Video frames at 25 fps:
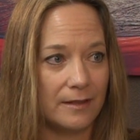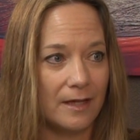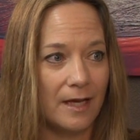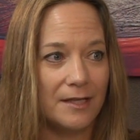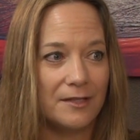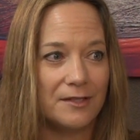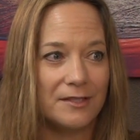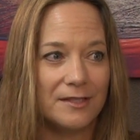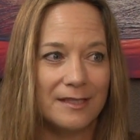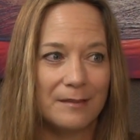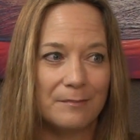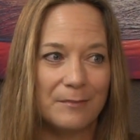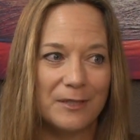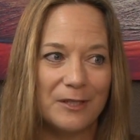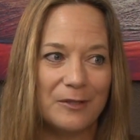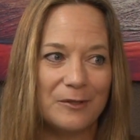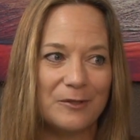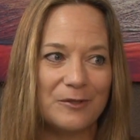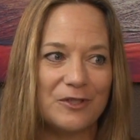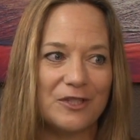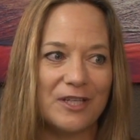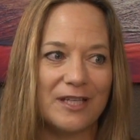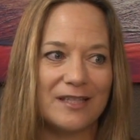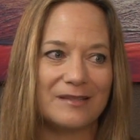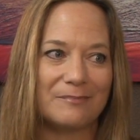Not somebody
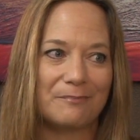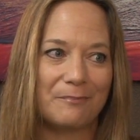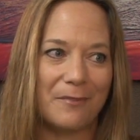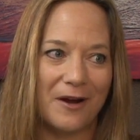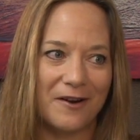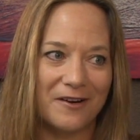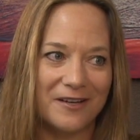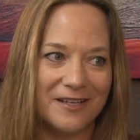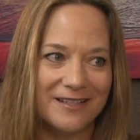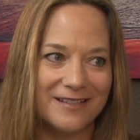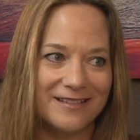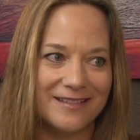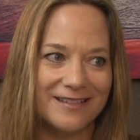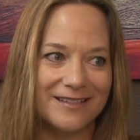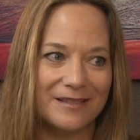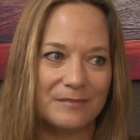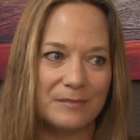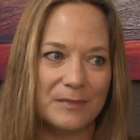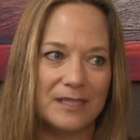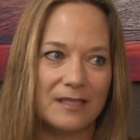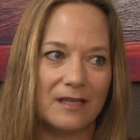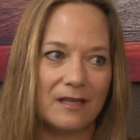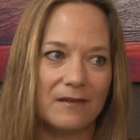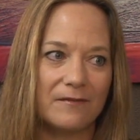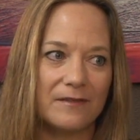who just markets
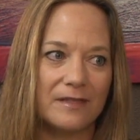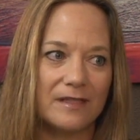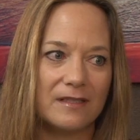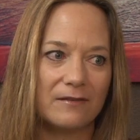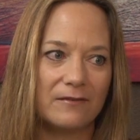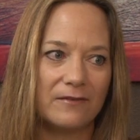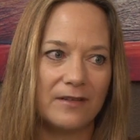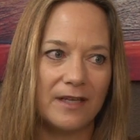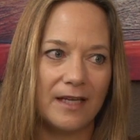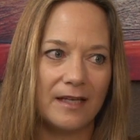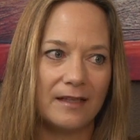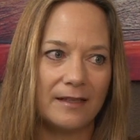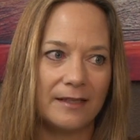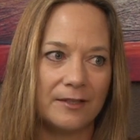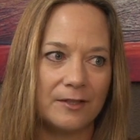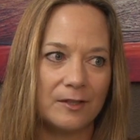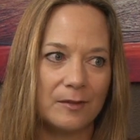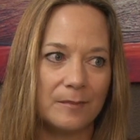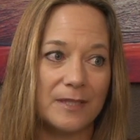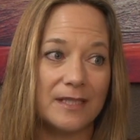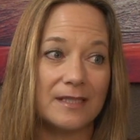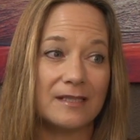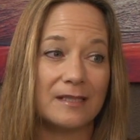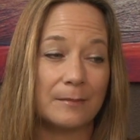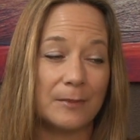themselves as a VA
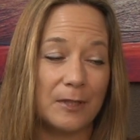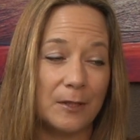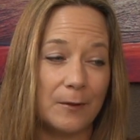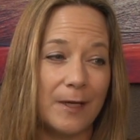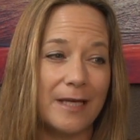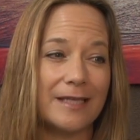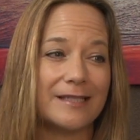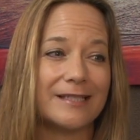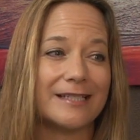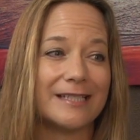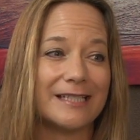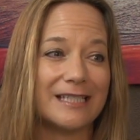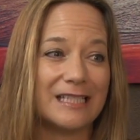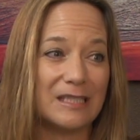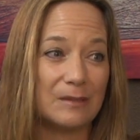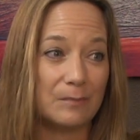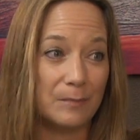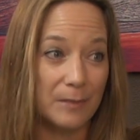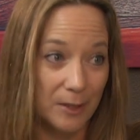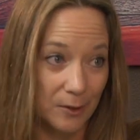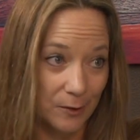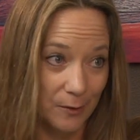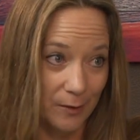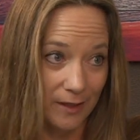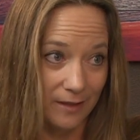lender, but somebody who has
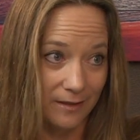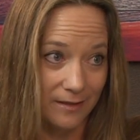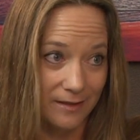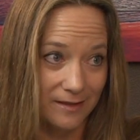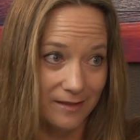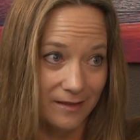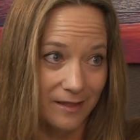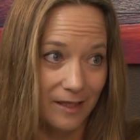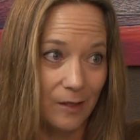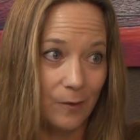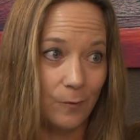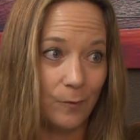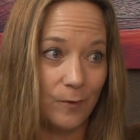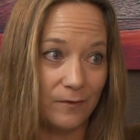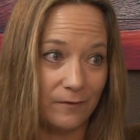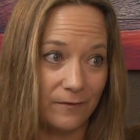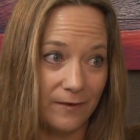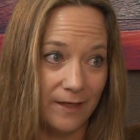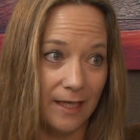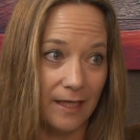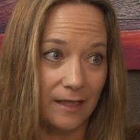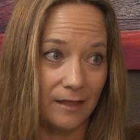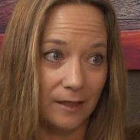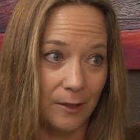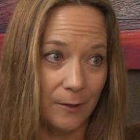experience with
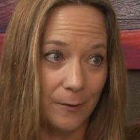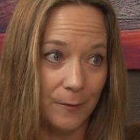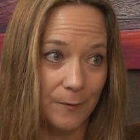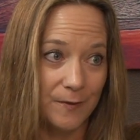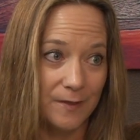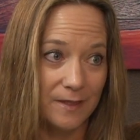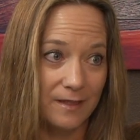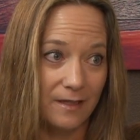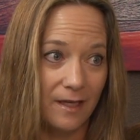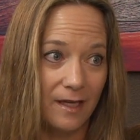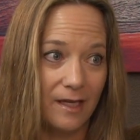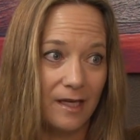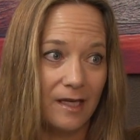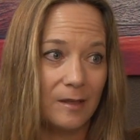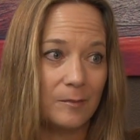VA loans.